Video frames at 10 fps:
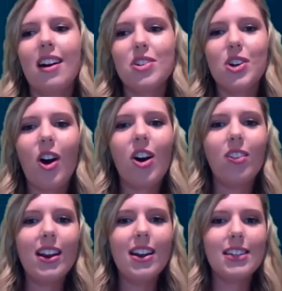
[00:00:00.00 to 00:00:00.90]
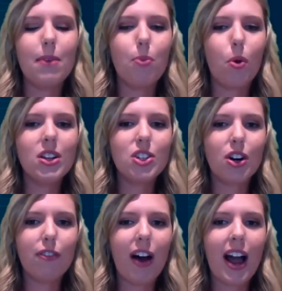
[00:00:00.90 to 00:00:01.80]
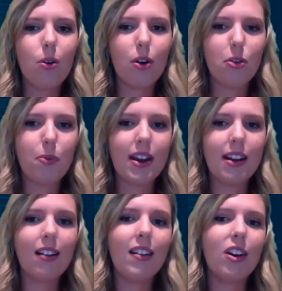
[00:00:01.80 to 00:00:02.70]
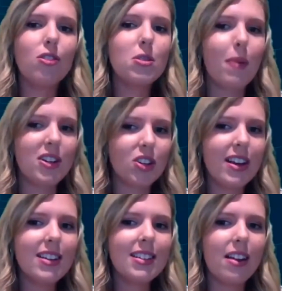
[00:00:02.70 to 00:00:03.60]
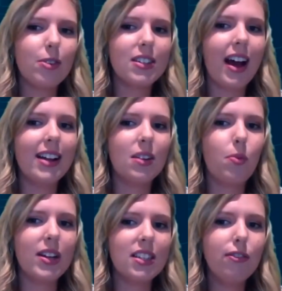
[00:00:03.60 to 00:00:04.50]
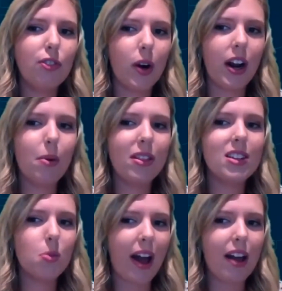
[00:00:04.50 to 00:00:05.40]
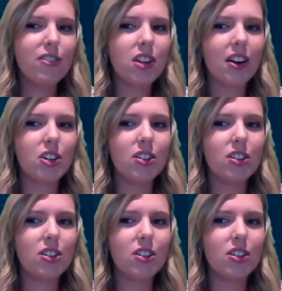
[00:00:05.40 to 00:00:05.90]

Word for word: Dr. Carlin is a board certified orthopedic clinical specialist and resides in Weston, Florida with his wife, Dr.